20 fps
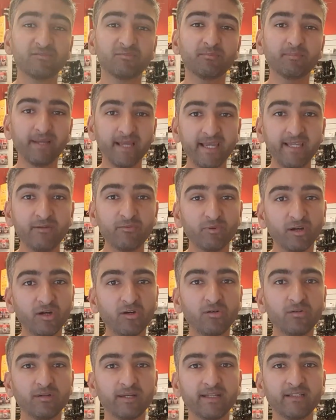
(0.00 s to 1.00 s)
may
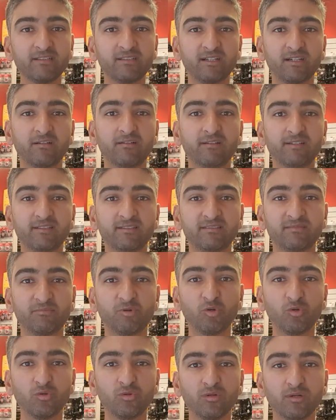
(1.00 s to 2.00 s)
well incur a
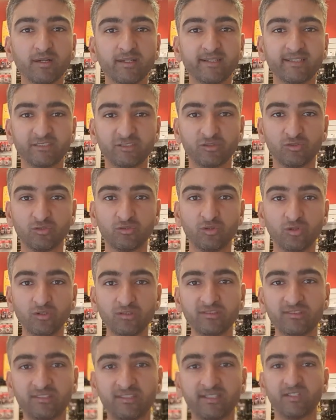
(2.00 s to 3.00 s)
small additional
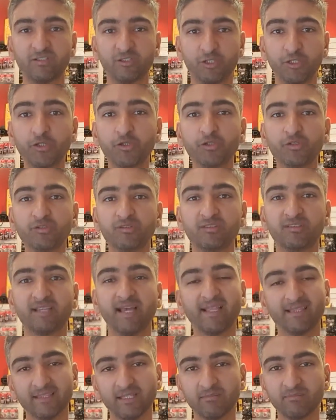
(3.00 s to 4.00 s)
cost to
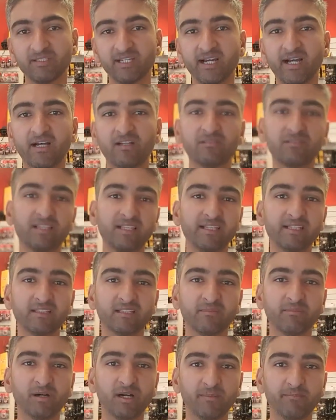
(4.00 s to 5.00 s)
sand them down, clean
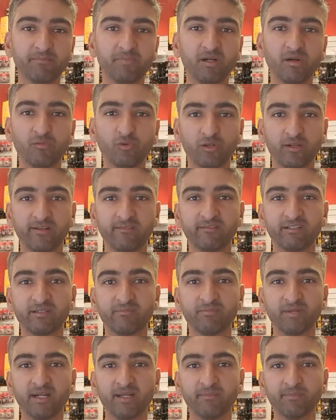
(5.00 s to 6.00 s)
them up, or whatever
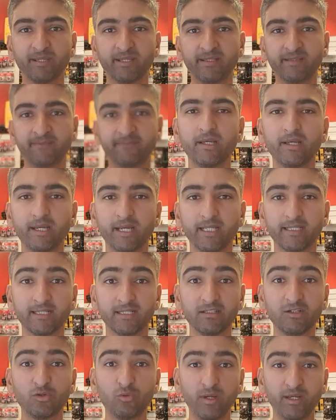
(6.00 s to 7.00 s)
it might be.
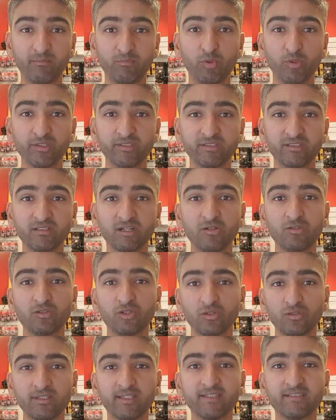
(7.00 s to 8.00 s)
Another quick point to note
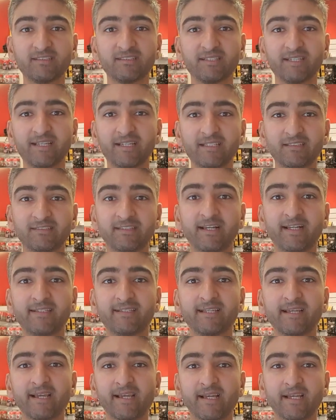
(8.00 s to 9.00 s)
on this is that
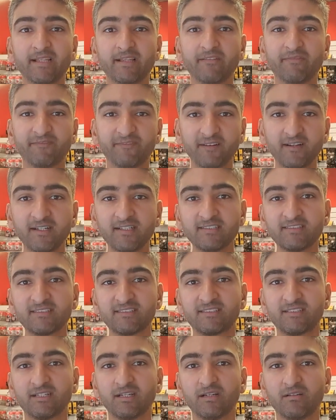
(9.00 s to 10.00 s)
the
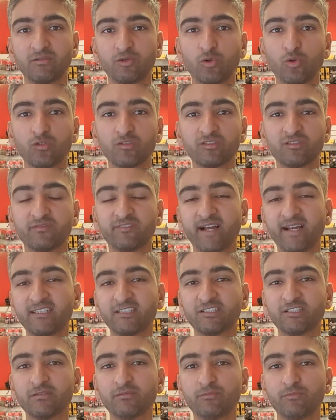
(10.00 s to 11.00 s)
first course of
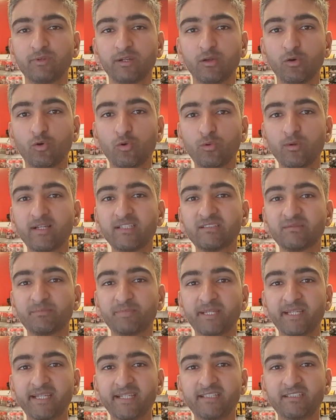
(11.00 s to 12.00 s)
action will always
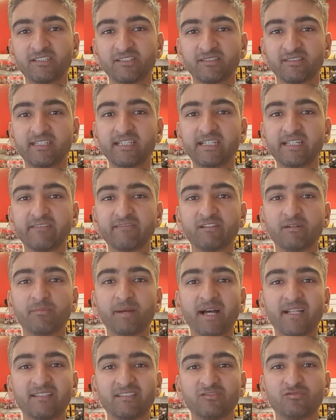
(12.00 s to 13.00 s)
be to see if the
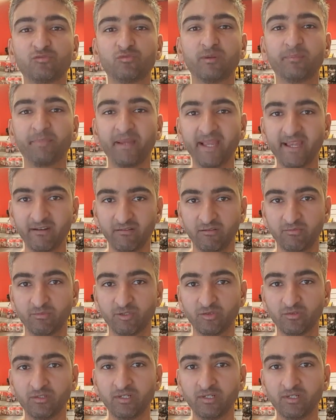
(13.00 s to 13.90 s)
bat is repairable.